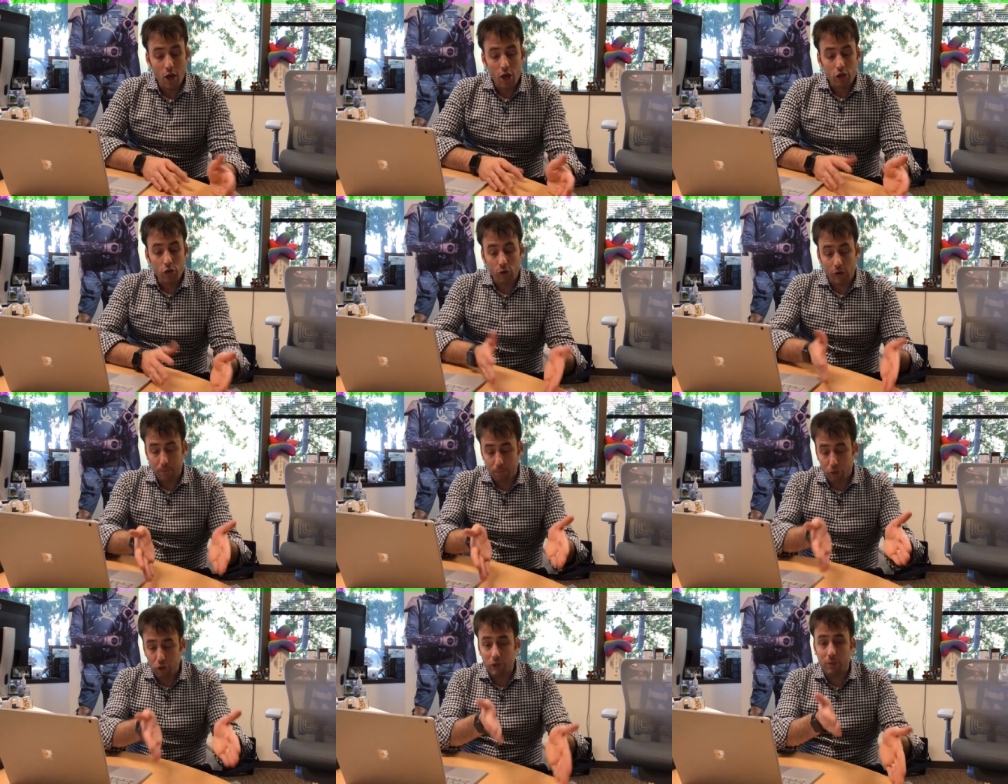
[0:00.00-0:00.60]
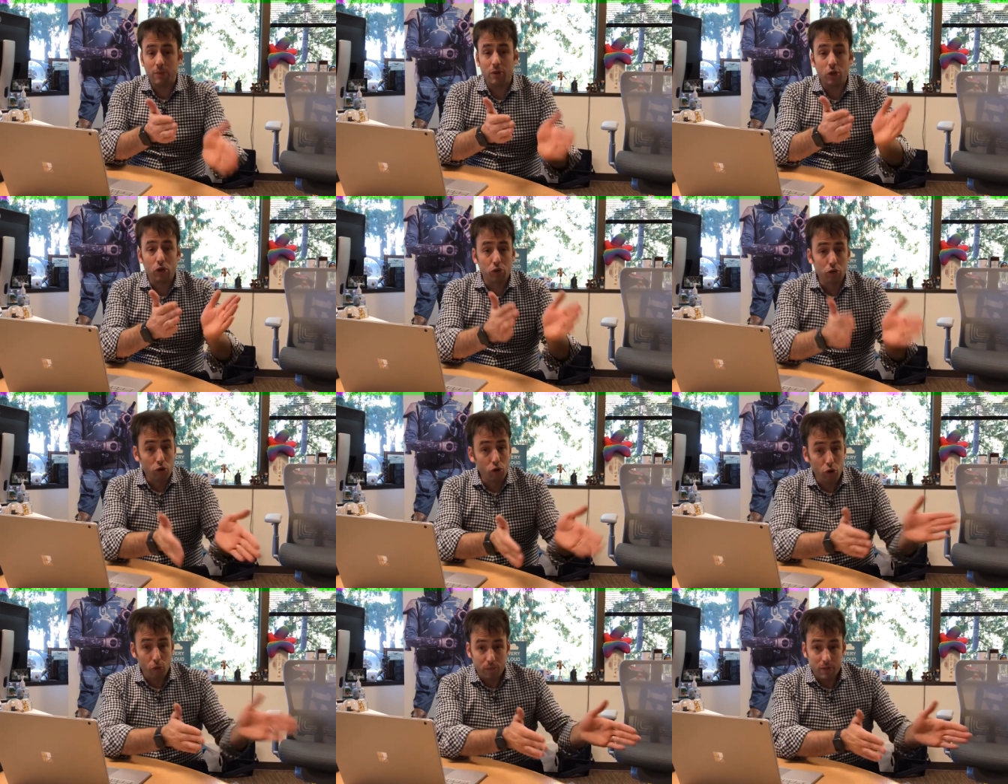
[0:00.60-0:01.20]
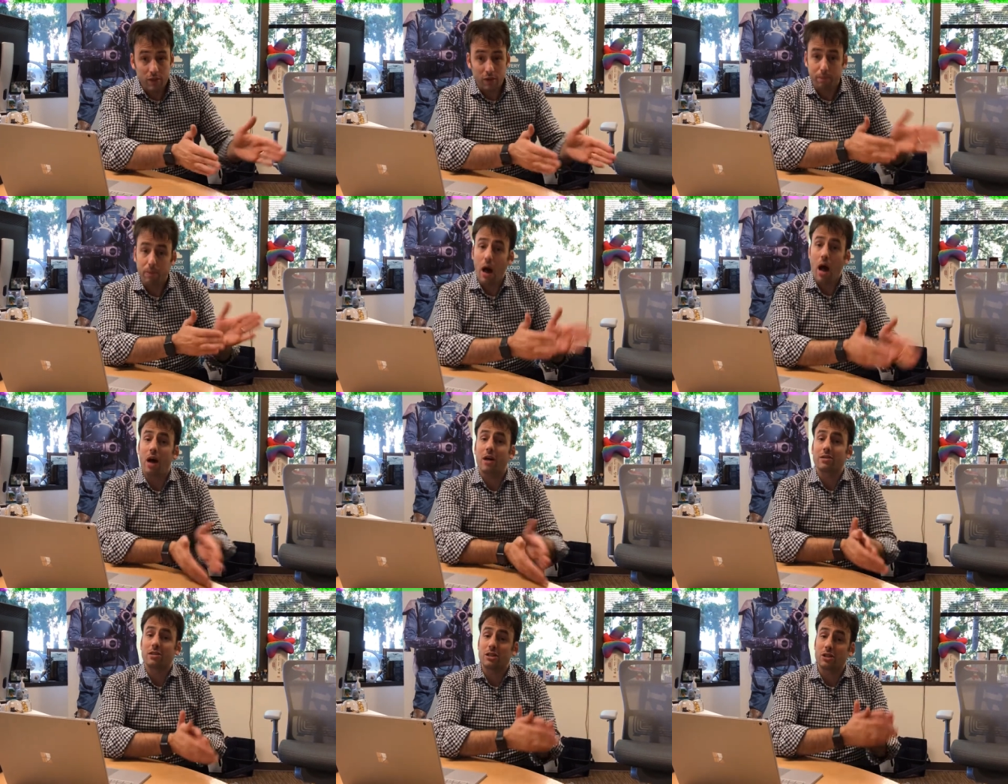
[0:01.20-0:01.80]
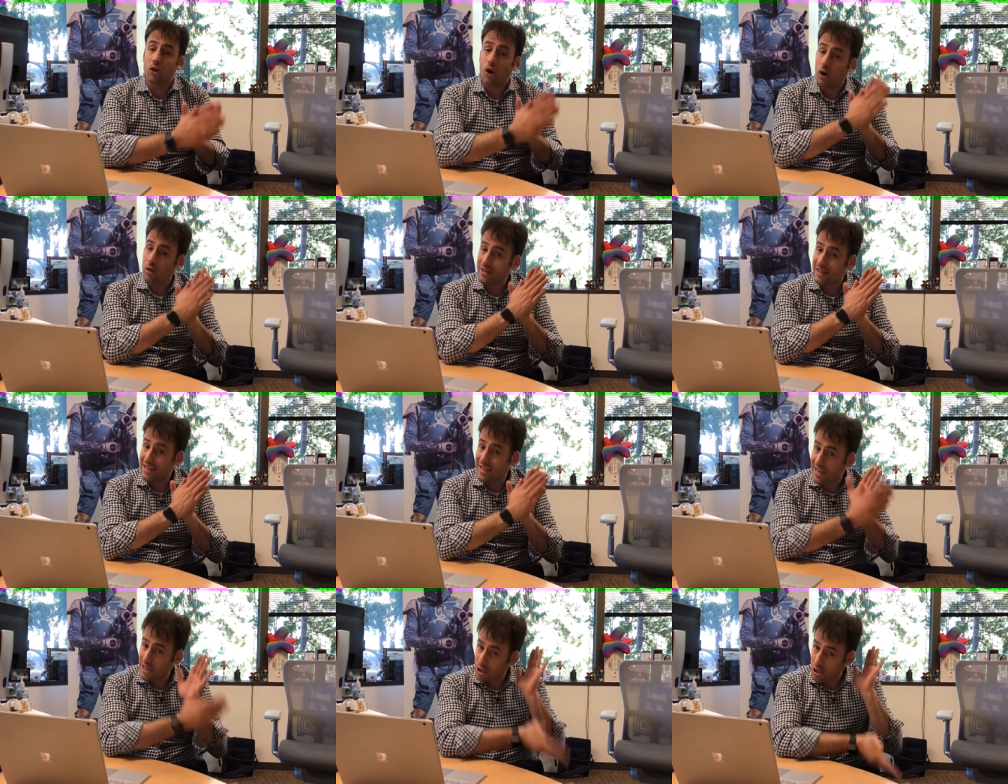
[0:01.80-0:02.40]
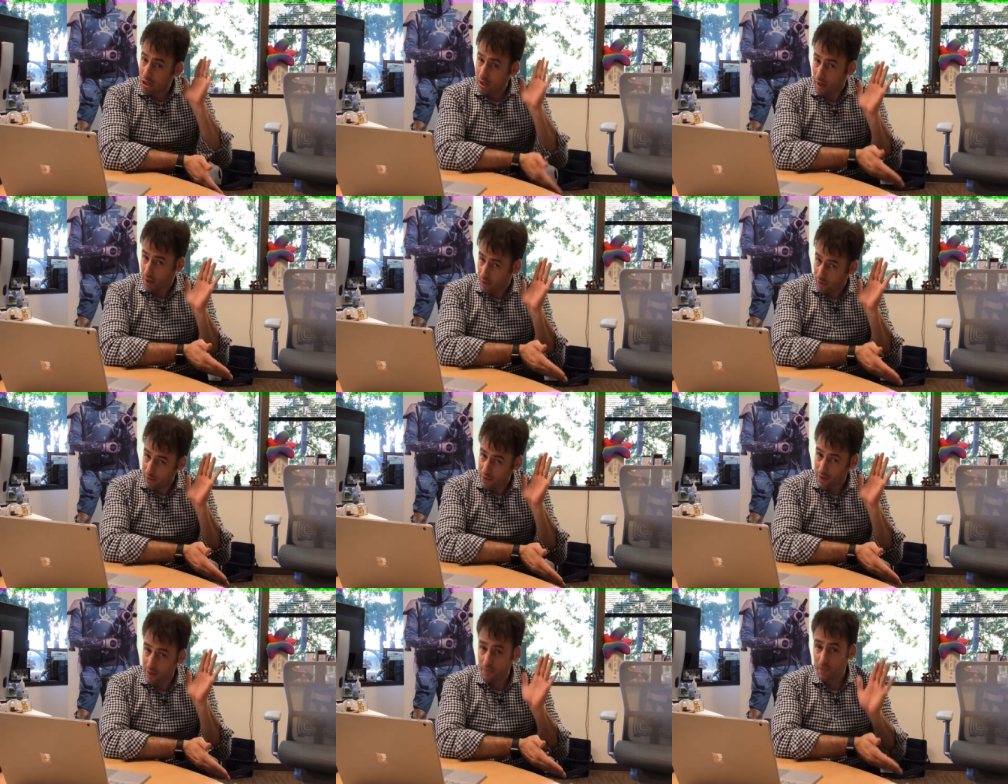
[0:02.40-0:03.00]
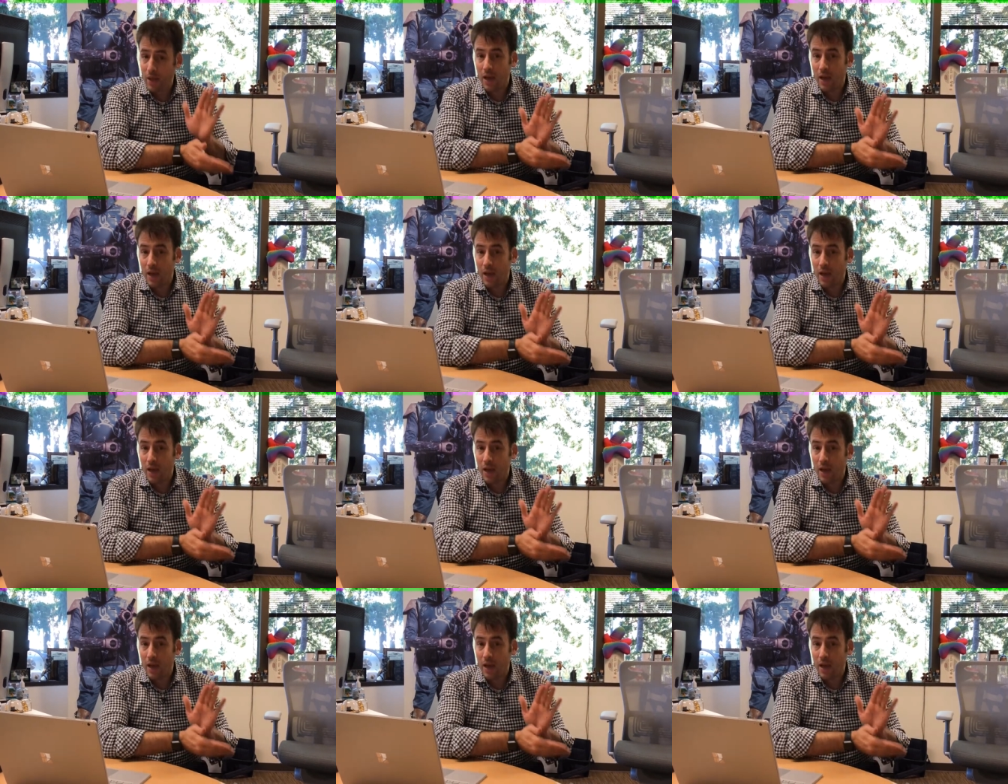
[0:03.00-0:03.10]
you can put them into groups of policies called initiatives,